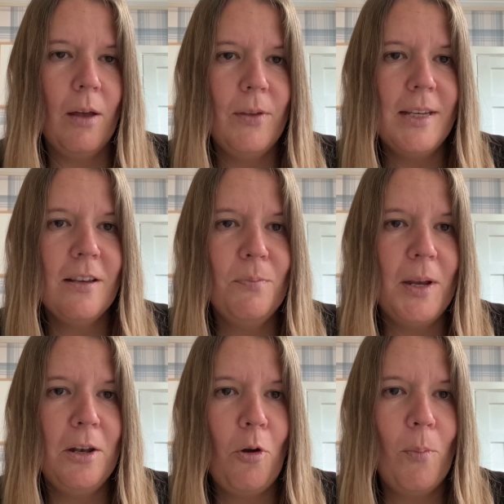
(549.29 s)
These have
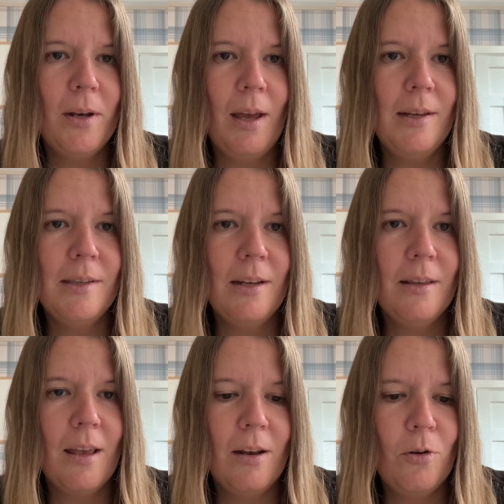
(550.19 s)
been nominated.
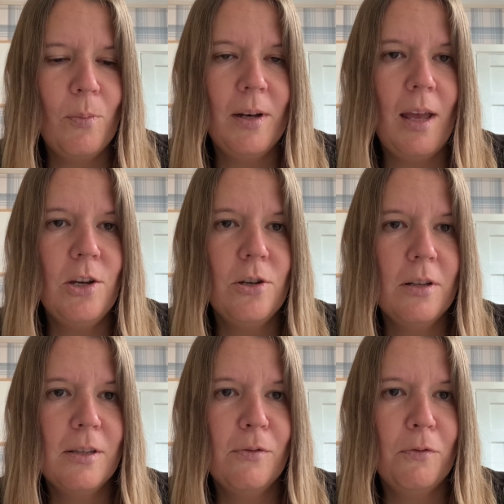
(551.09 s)
They're
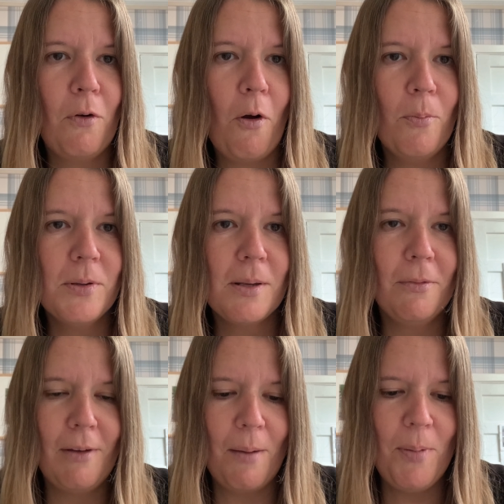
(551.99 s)
nominations from
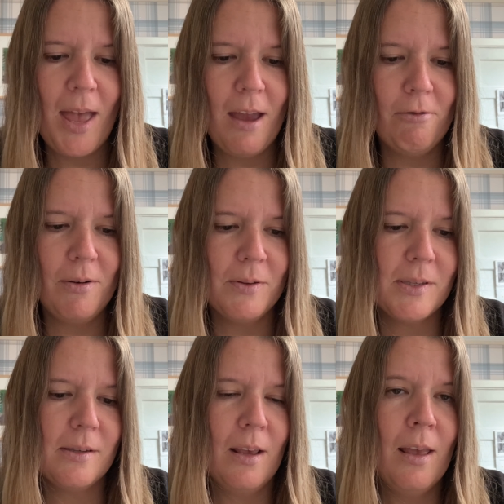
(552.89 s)
some of our
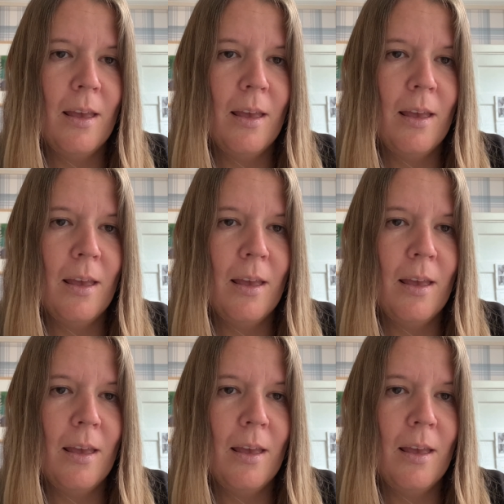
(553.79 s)
parents